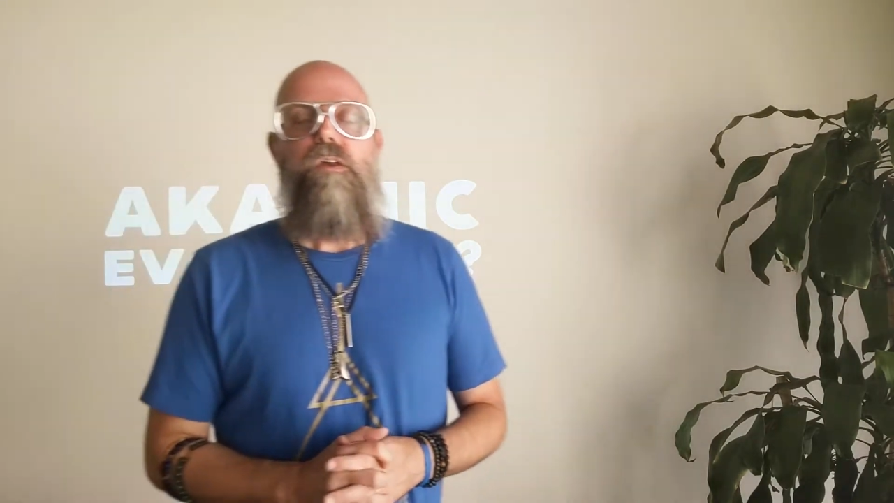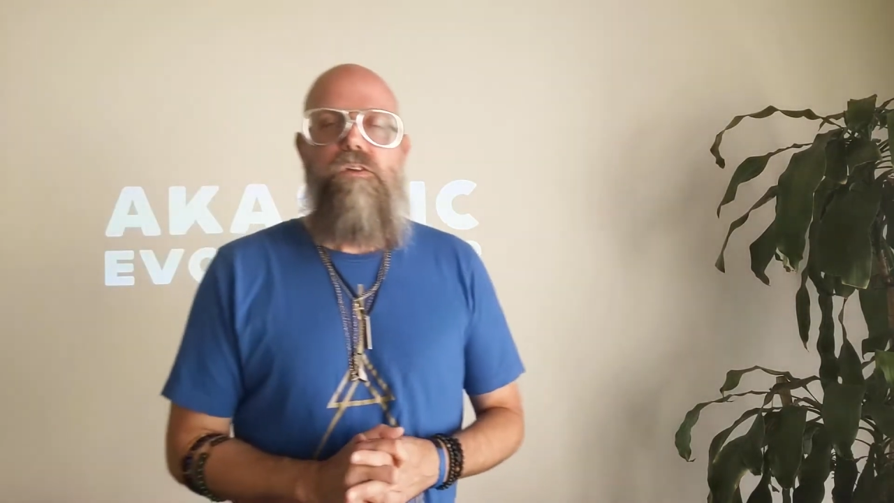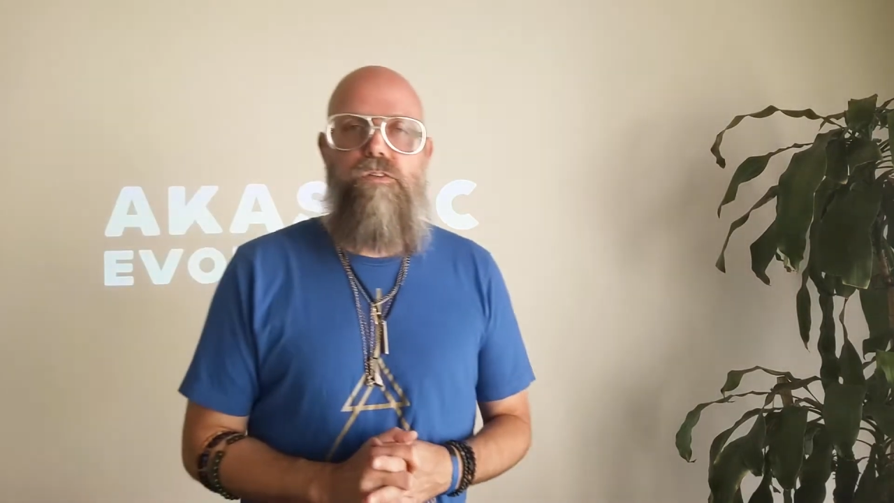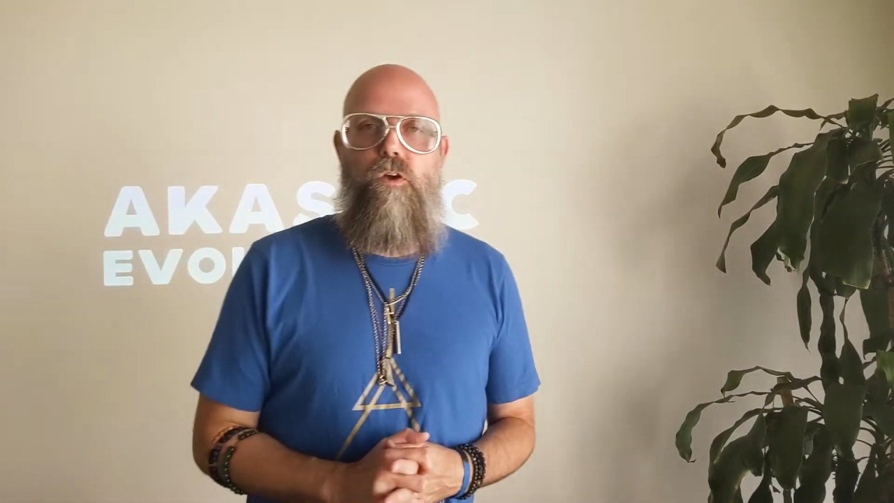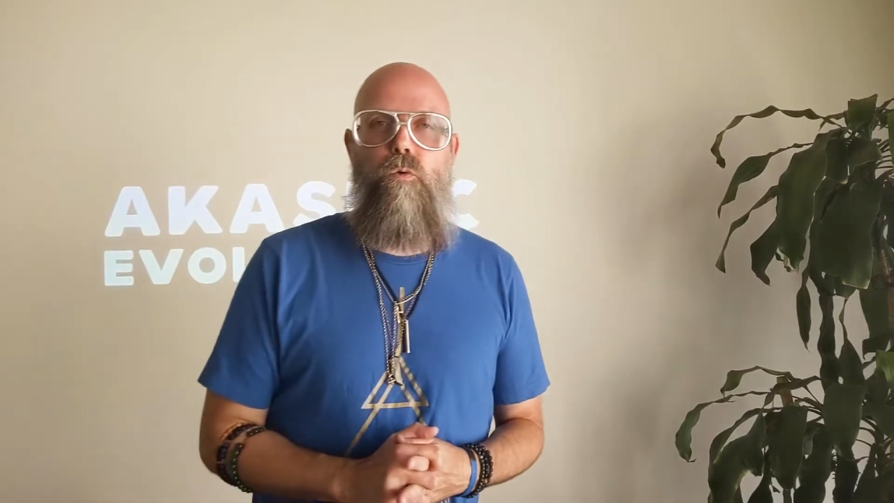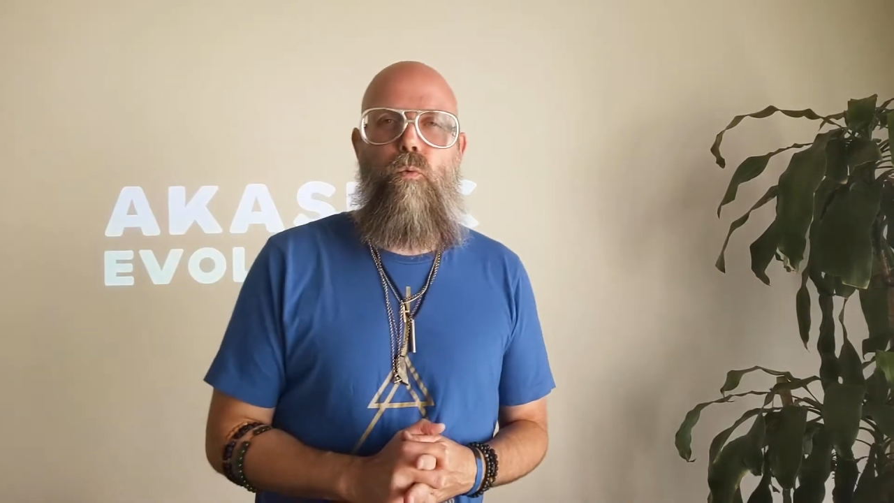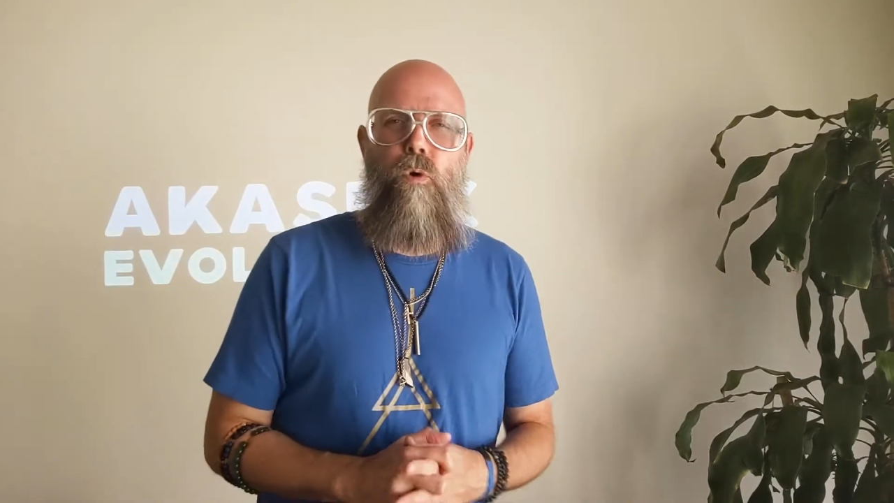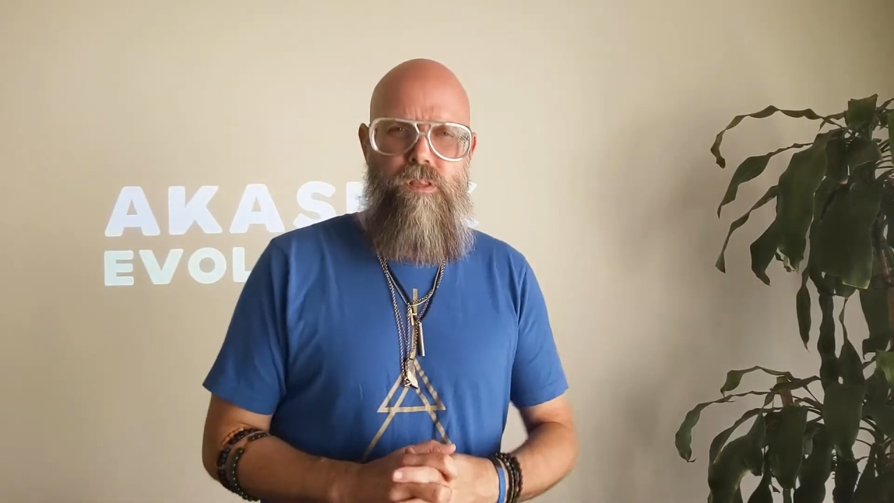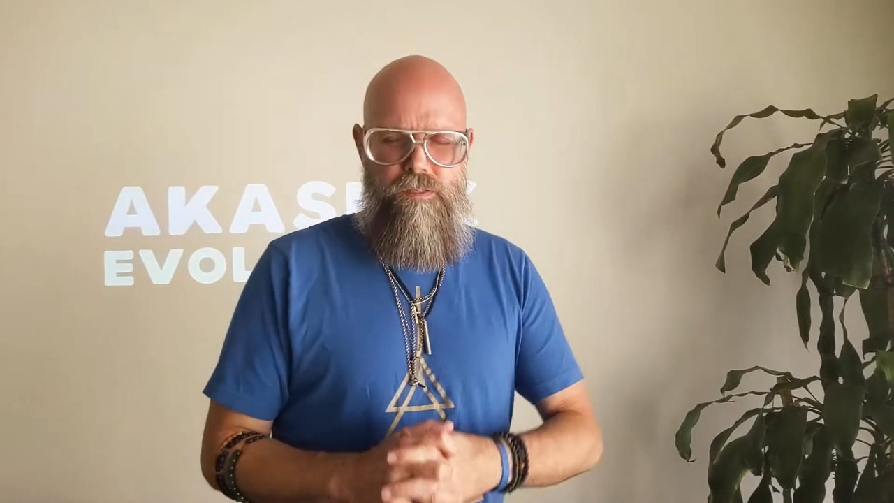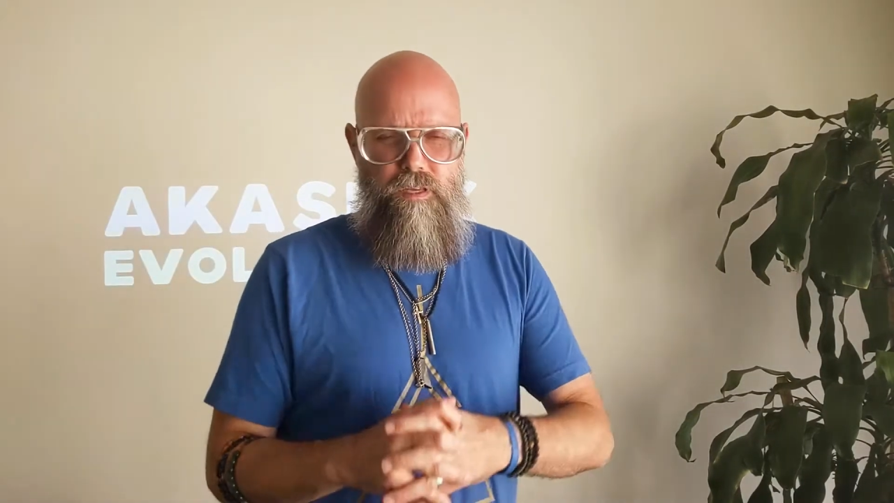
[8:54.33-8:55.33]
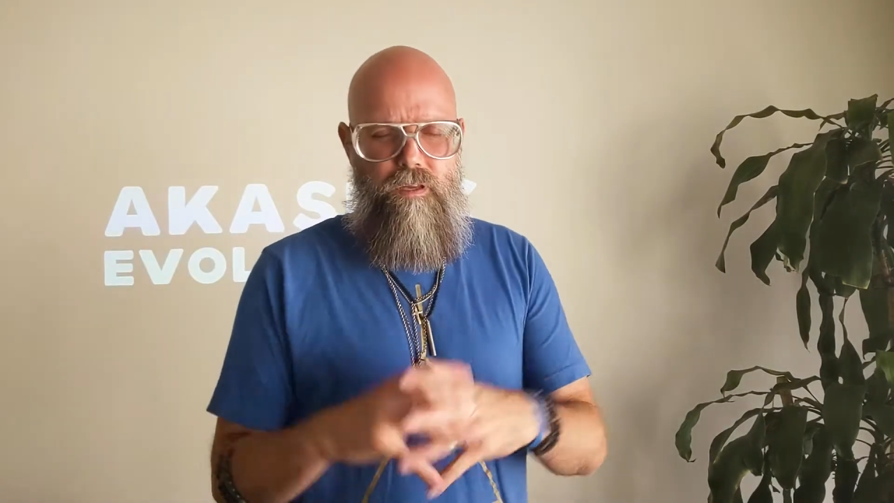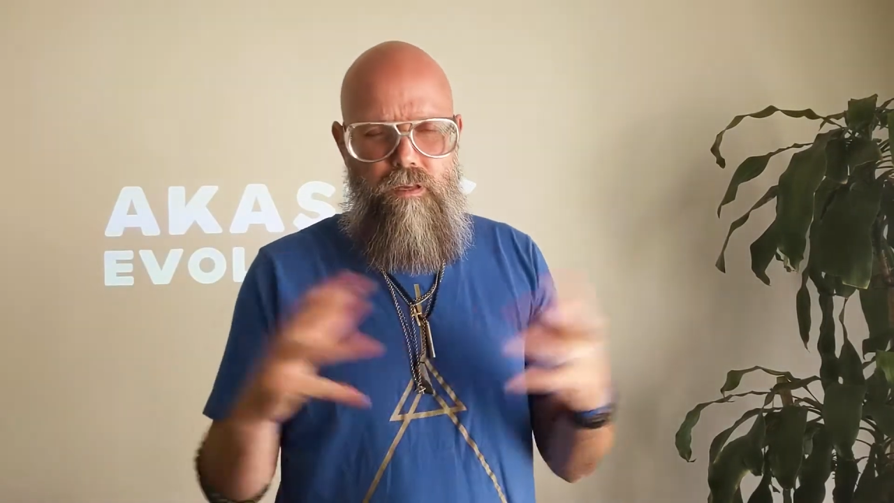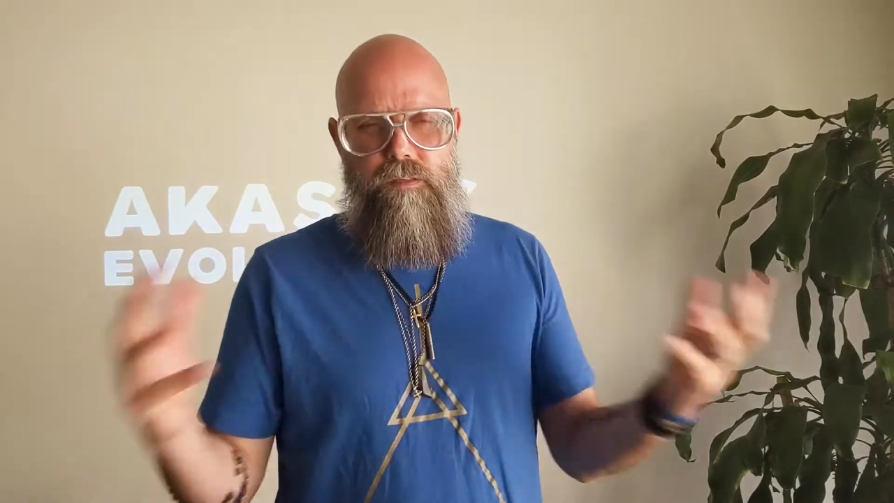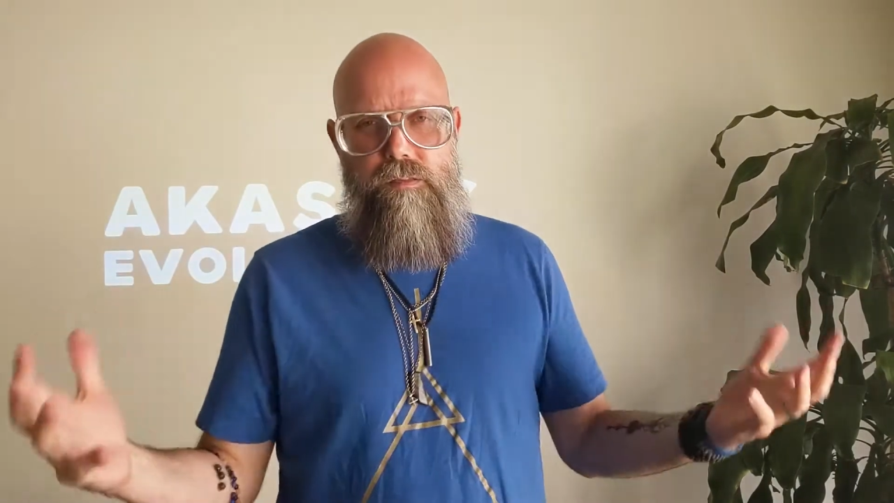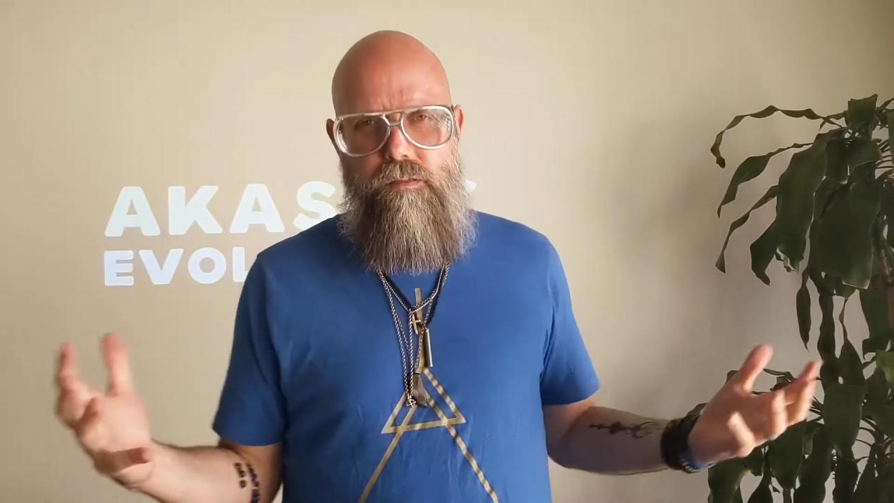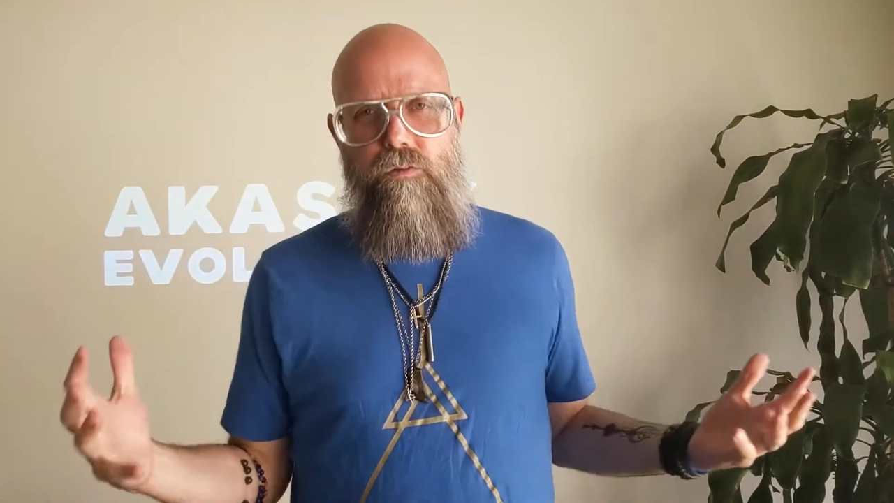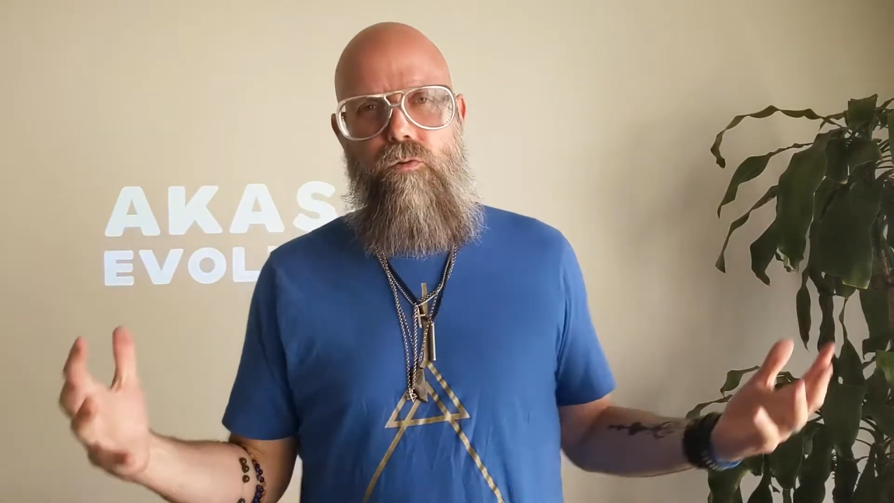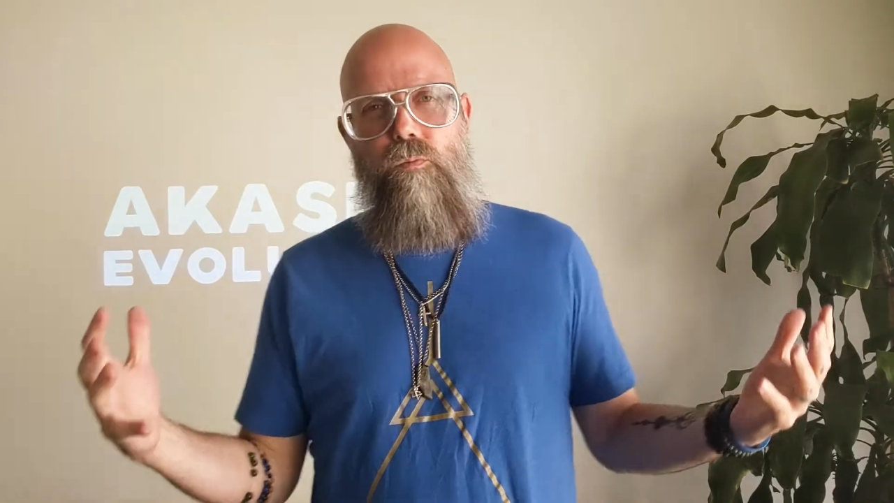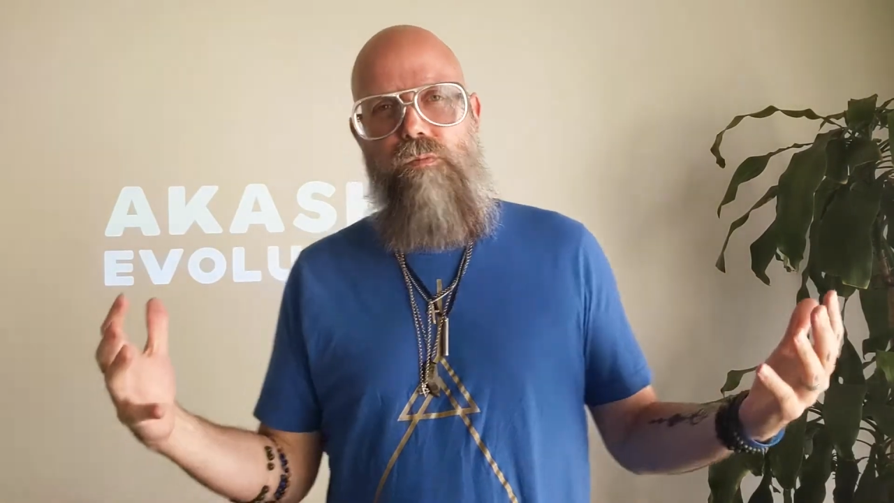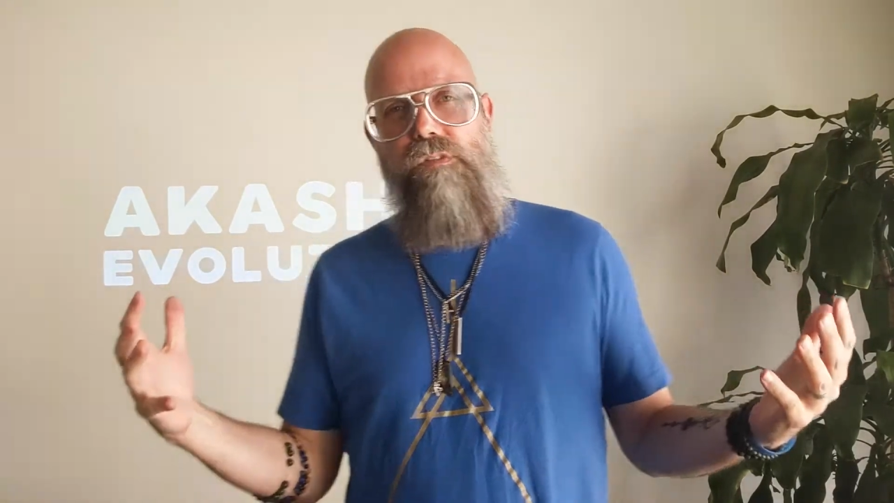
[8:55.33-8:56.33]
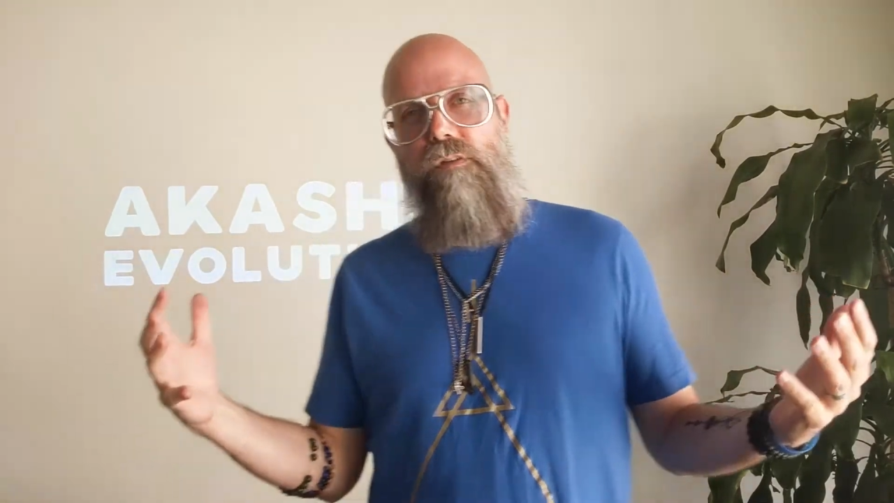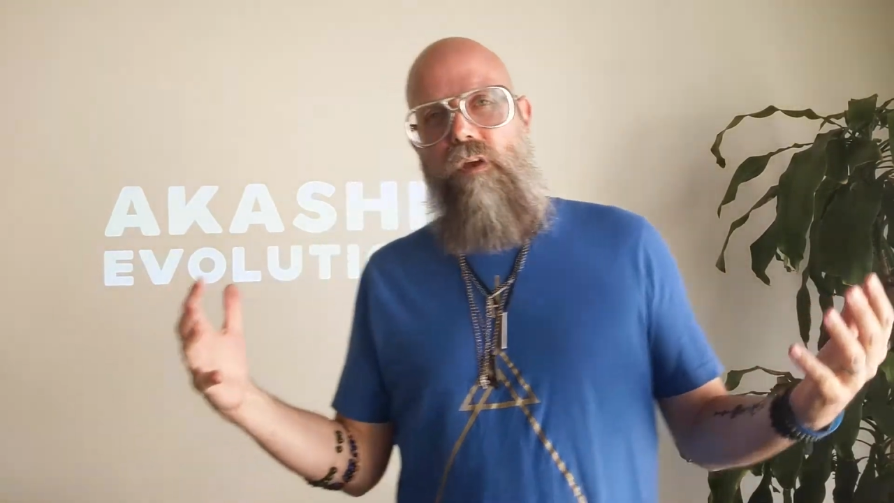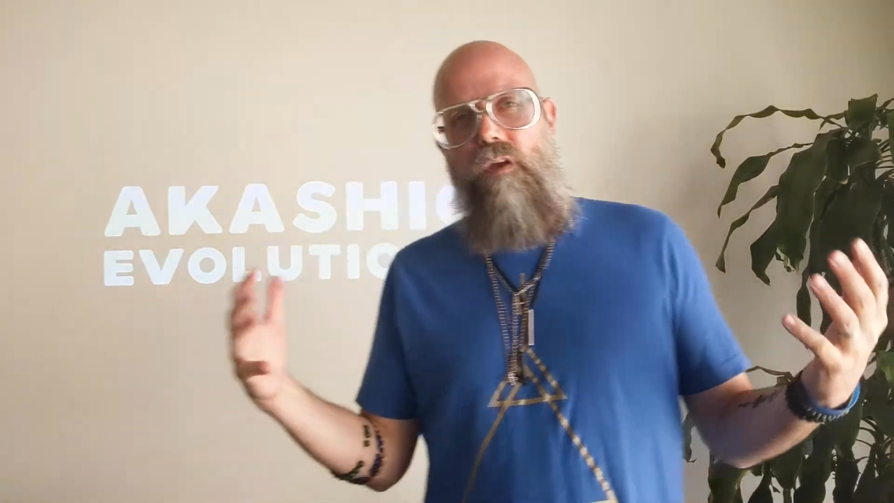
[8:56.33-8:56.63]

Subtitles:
So once it consumes